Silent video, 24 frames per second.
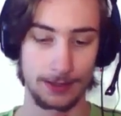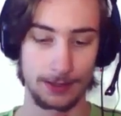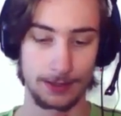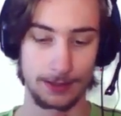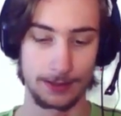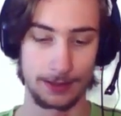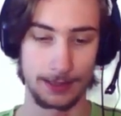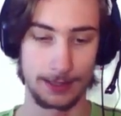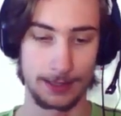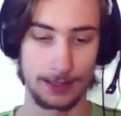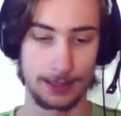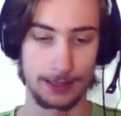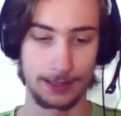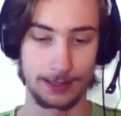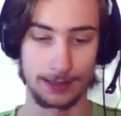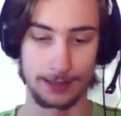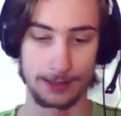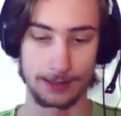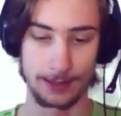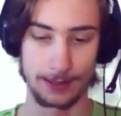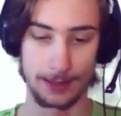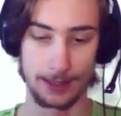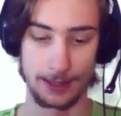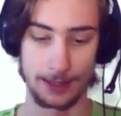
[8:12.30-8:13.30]
Well, let's
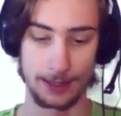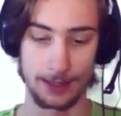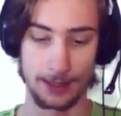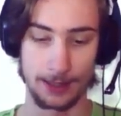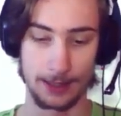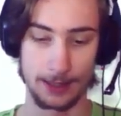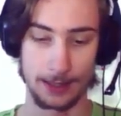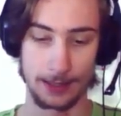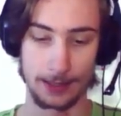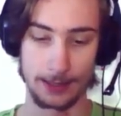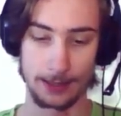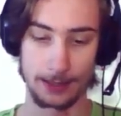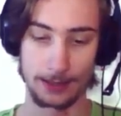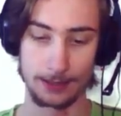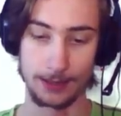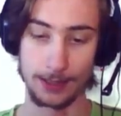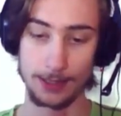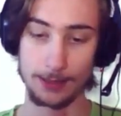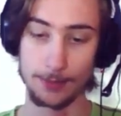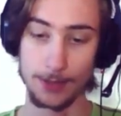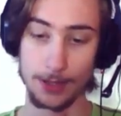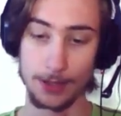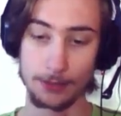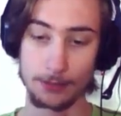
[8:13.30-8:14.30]
see.
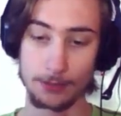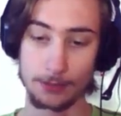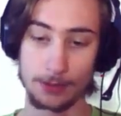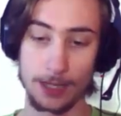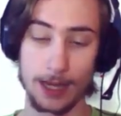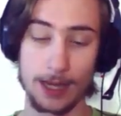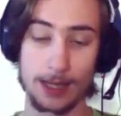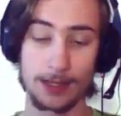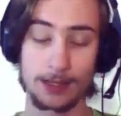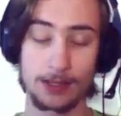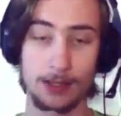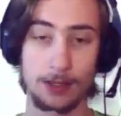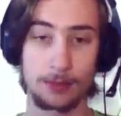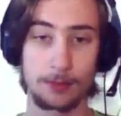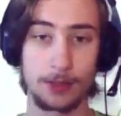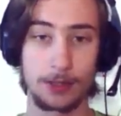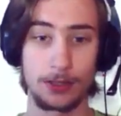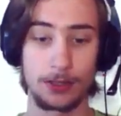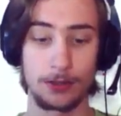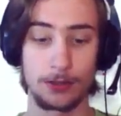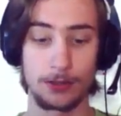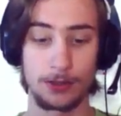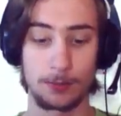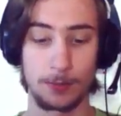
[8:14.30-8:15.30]
Lean Row can still be
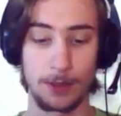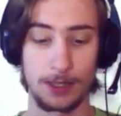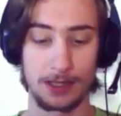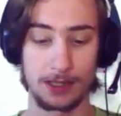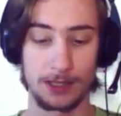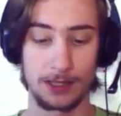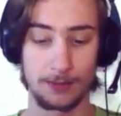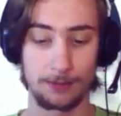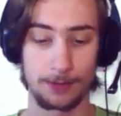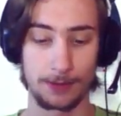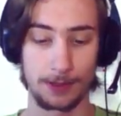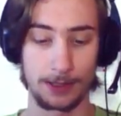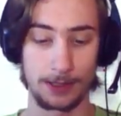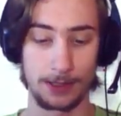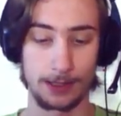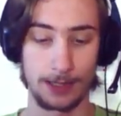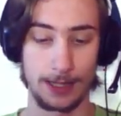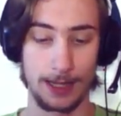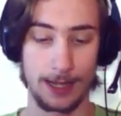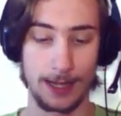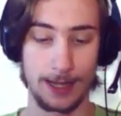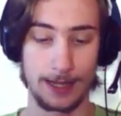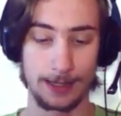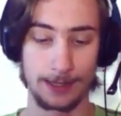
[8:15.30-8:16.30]
used, but differently.
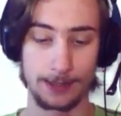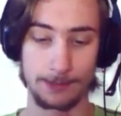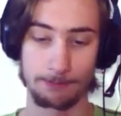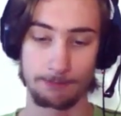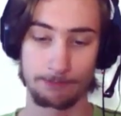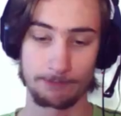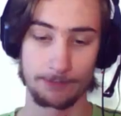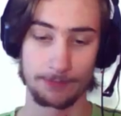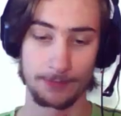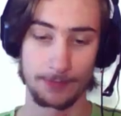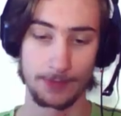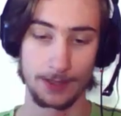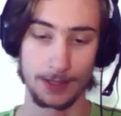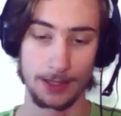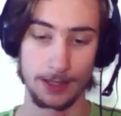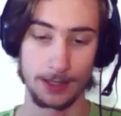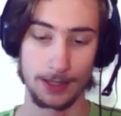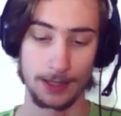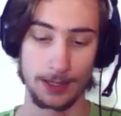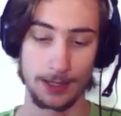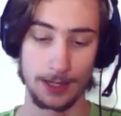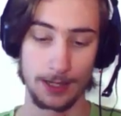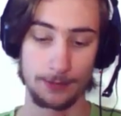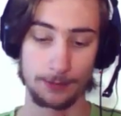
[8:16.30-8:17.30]
Like,
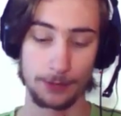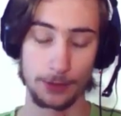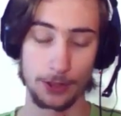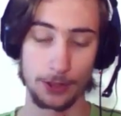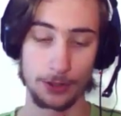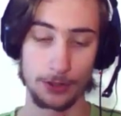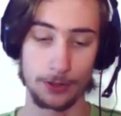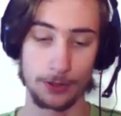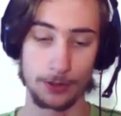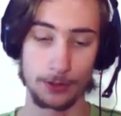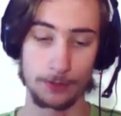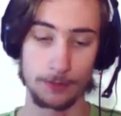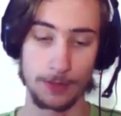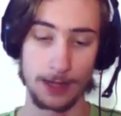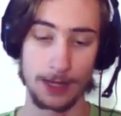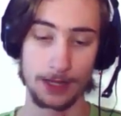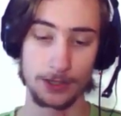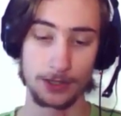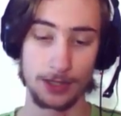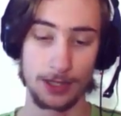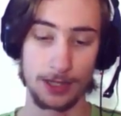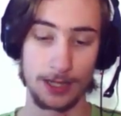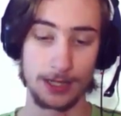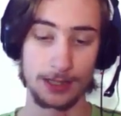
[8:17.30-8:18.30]
if you
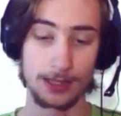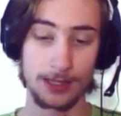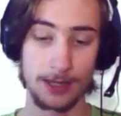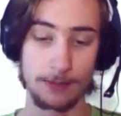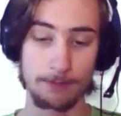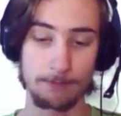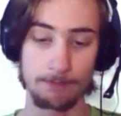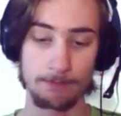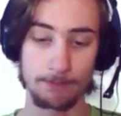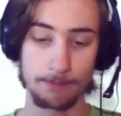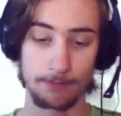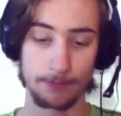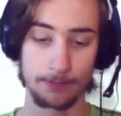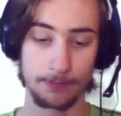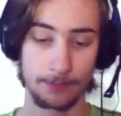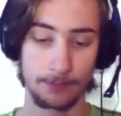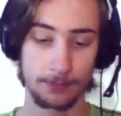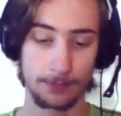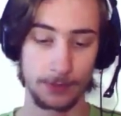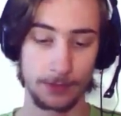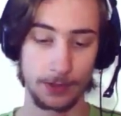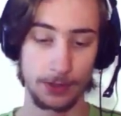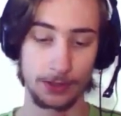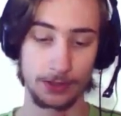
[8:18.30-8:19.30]
manage to hit them,
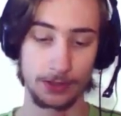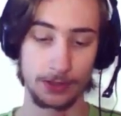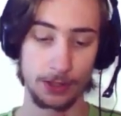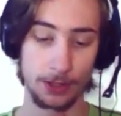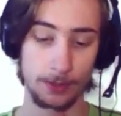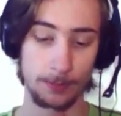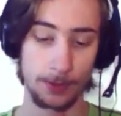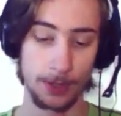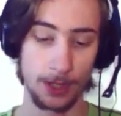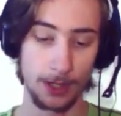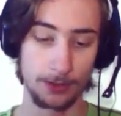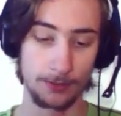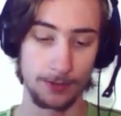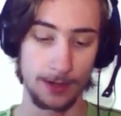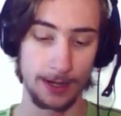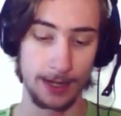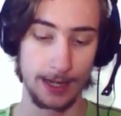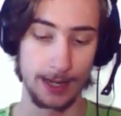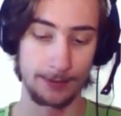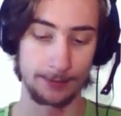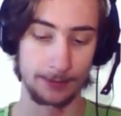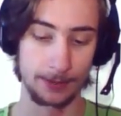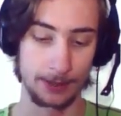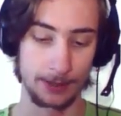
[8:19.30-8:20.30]
you can still block right
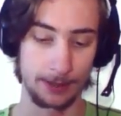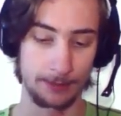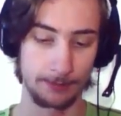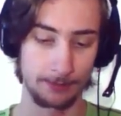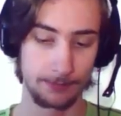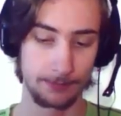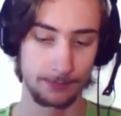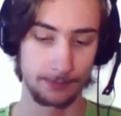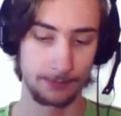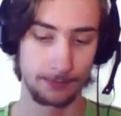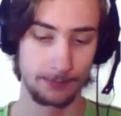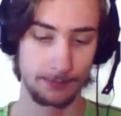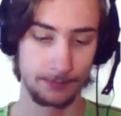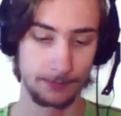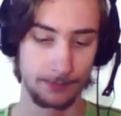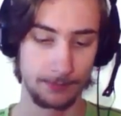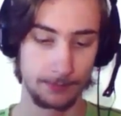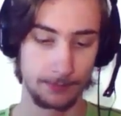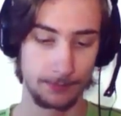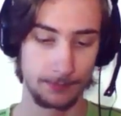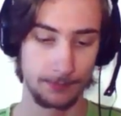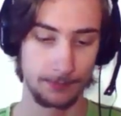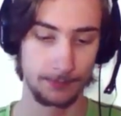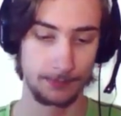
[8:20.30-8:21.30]
after.
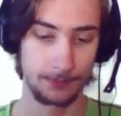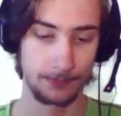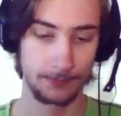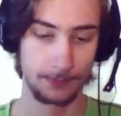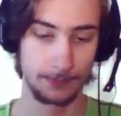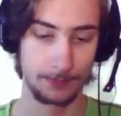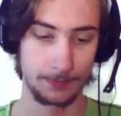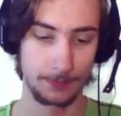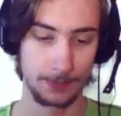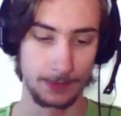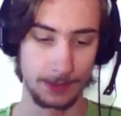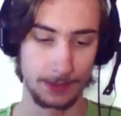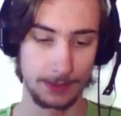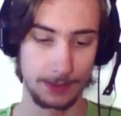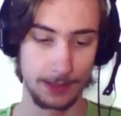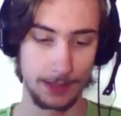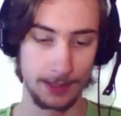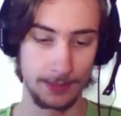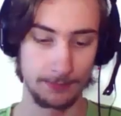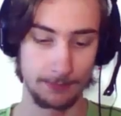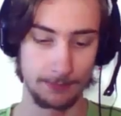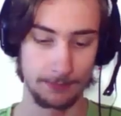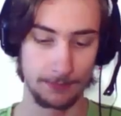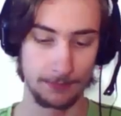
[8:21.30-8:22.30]
Let's
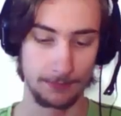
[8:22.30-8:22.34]
see.